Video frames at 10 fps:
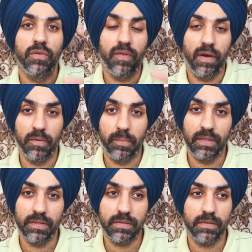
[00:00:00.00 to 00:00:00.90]

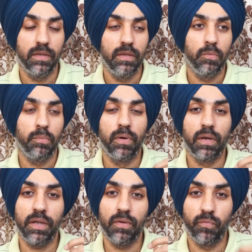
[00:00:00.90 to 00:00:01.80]
fireplace,
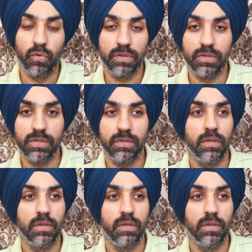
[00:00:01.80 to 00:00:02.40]
burning woods.